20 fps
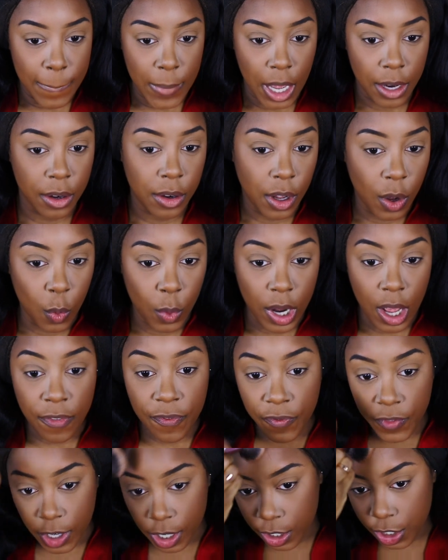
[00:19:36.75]
I don't know. When
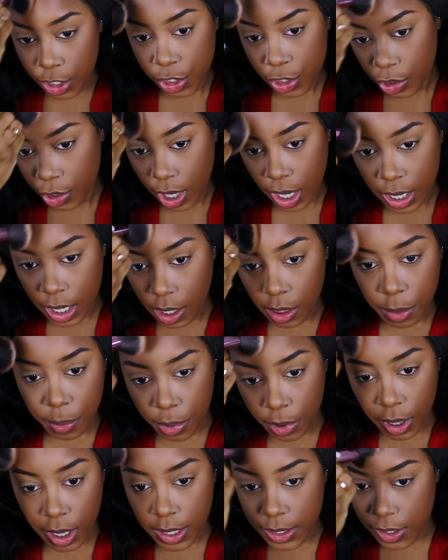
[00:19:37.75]
I first tried out the
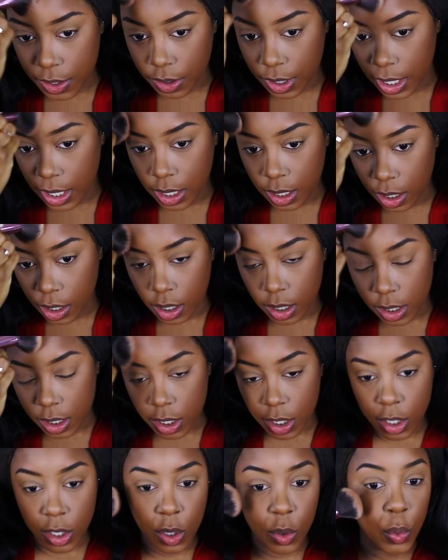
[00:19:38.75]
bronzer, it looked